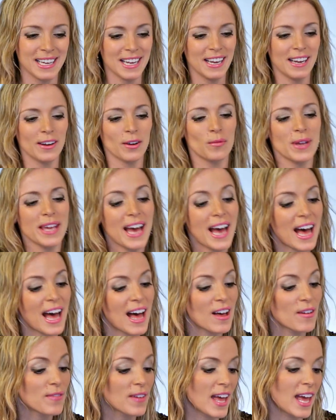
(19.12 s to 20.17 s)
Here we
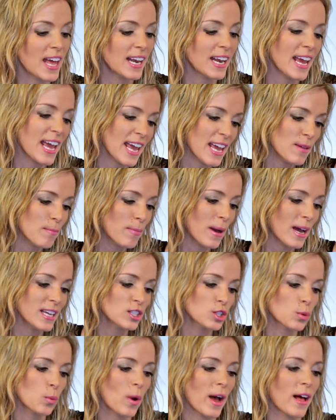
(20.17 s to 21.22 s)
have an
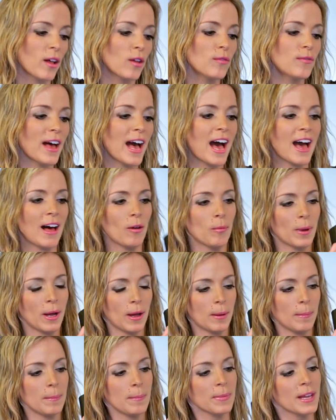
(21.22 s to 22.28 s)
8x12
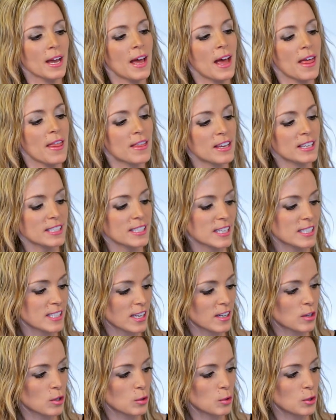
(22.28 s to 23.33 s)
album. This is
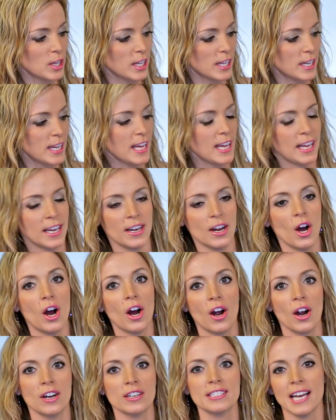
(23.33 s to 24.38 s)
included in
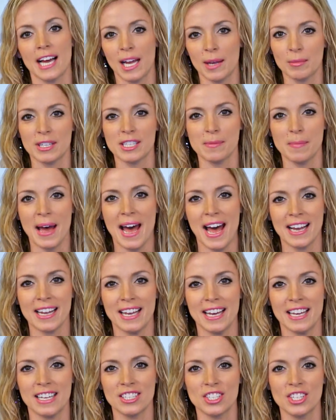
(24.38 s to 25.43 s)
our Timeless
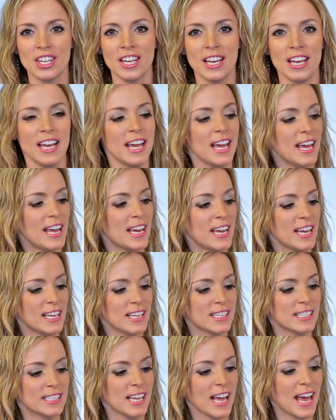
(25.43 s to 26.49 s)
package. It
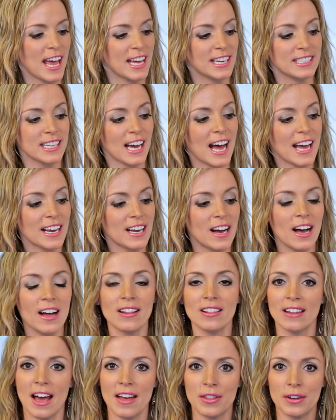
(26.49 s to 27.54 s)
is a die-cut
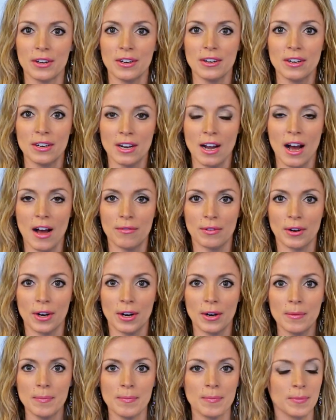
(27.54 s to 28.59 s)
leather
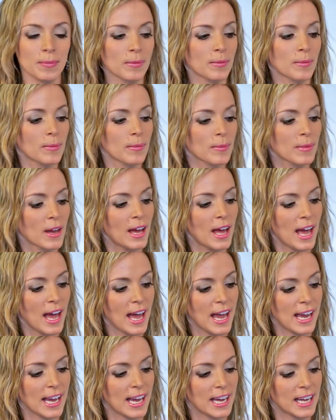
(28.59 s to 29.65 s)
cover,
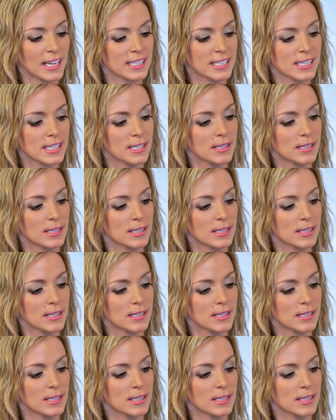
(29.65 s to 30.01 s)
and